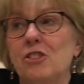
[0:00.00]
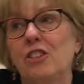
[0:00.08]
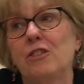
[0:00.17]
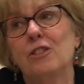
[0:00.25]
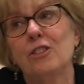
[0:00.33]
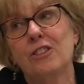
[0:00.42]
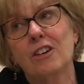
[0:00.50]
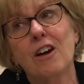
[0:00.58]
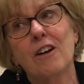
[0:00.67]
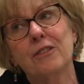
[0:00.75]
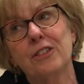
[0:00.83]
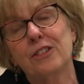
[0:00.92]
the Chief Nursing
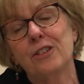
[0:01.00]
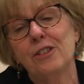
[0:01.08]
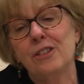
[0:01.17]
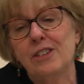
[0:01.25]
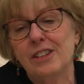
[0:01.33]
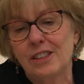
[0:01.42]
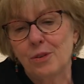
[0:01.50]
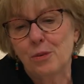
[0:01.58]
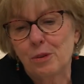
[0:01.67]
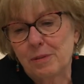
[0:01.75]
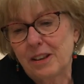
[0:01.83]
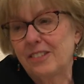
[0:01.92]
Officer at the
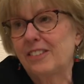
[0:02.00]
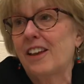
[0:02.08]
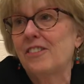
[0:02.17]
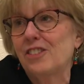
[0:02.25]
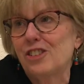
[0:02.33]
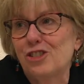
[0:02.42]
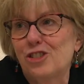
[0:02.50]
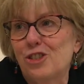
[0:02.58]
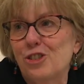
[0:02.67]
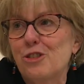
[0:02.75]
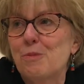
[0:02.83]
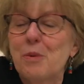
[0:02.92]
Workplace Safety and
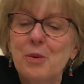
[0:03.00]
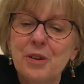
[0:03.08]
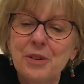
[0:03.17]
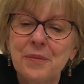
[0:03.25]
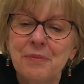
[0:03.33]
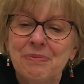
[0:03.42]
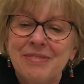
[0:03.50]
Insurance Board,